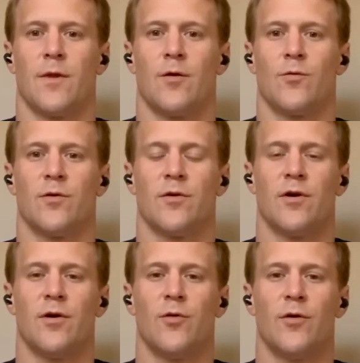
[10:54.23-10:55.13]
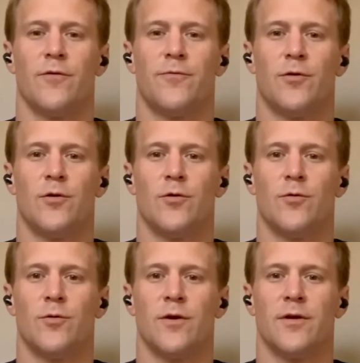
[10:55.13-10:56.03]
And when you're all the way full,
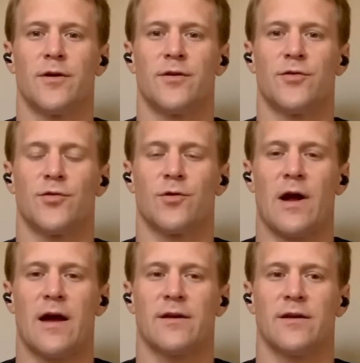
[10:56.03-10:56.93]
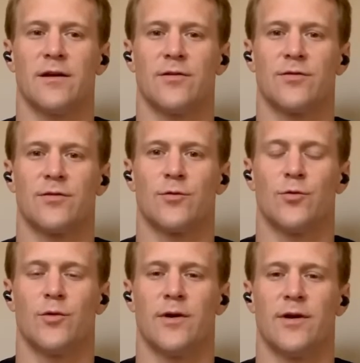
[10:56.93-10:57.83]
really contracting and
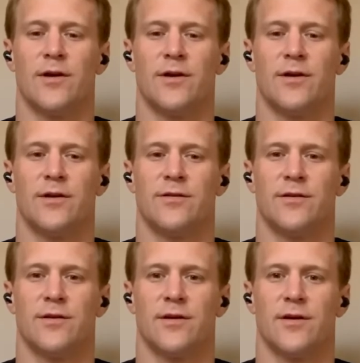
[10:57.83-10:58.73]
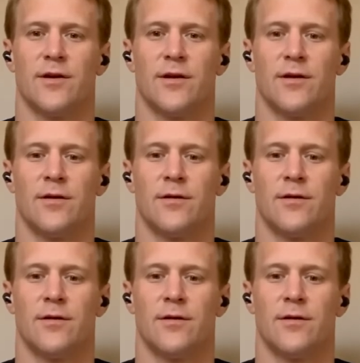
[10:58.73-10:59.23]
squeezing in